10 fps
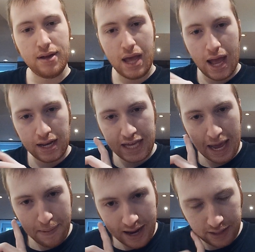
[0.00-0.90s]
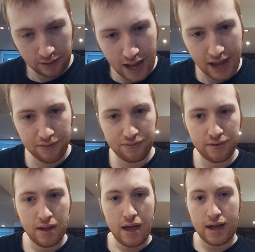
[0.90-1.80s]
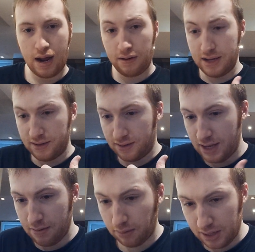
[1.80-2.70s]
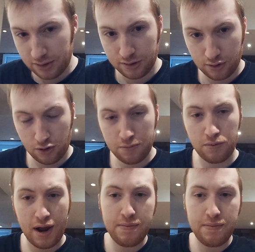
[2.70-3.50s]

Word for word: And he came back to life. And now he is deeply disturbed, right?